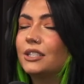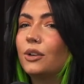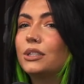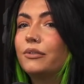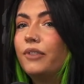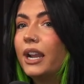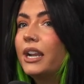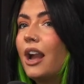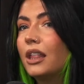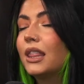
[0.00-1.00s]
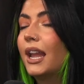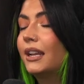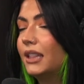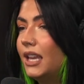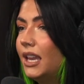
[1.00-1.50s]
So it's very
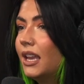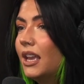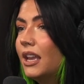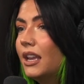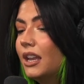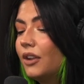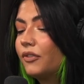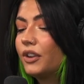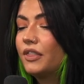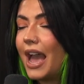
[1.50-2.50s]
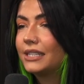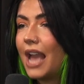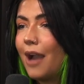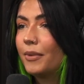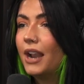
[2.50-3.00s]
unlikely for that
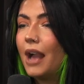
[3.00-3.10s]
to happen.